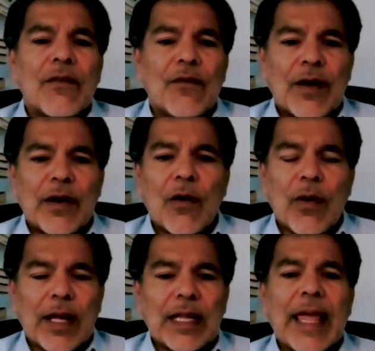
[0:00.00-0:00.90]
very
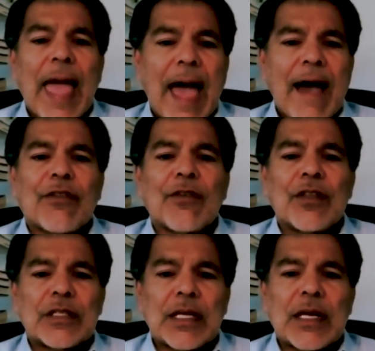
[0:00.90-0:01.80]
quickly after
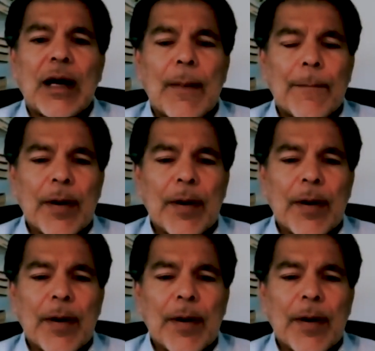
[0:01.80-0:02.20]
this uh,